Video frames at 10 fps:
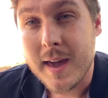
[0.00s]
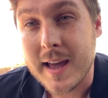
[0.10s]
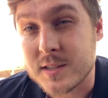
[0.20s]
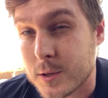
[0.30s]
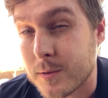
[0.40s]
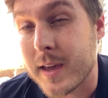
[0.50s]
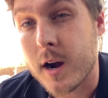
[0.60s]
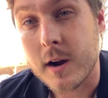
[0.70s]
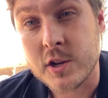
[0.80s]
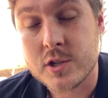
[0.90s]
and so they
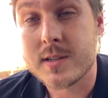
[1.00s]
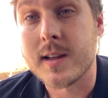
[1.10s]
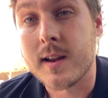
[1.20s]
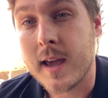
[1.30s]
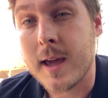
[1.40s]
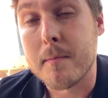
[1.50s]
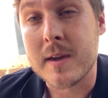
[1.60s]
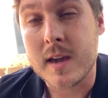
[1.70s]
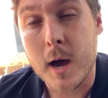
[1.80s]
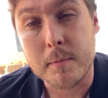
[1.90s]
are interested in
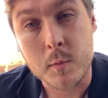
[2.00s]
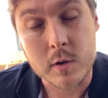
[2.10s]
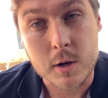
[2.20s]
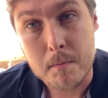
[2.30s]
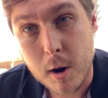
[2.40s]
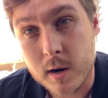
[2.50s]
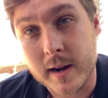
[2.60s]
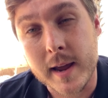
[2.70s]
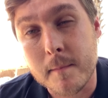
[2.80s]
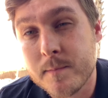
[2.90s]
me helping with their
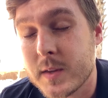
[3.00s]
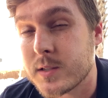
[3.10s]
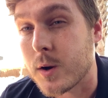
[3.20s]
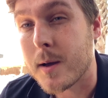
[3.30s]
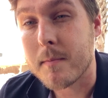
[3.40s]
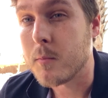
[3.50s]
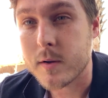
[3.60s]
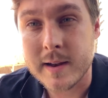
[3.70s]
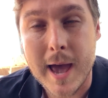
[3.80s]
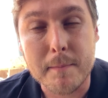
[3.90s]
marketing. So I'm more
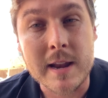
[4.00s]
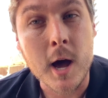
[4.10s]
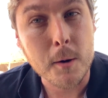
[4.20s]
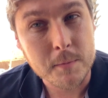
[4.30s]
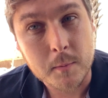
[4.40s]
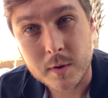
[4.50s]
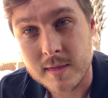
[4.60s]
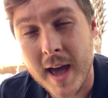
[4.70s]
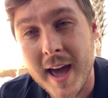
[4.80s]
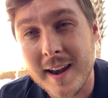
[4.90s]
than happy to help them with
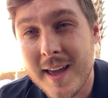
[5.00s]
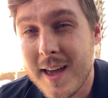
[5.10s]
that.